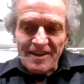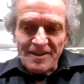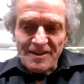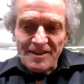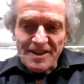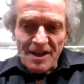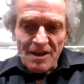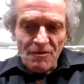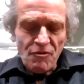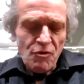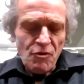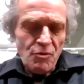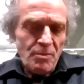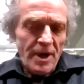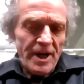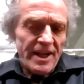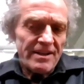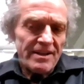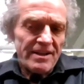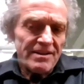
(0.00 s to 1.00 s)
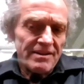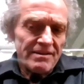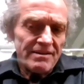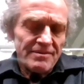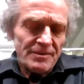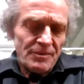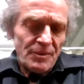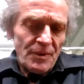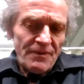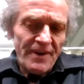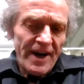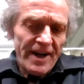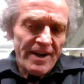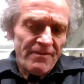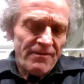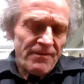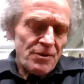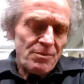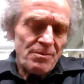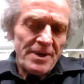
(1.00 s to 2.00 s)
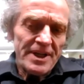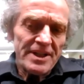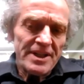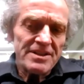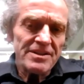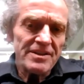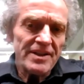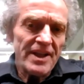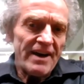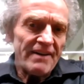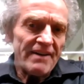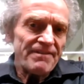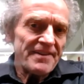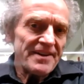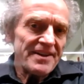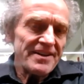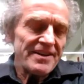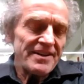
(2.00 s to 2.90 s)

tell everybody we've got a few minutes left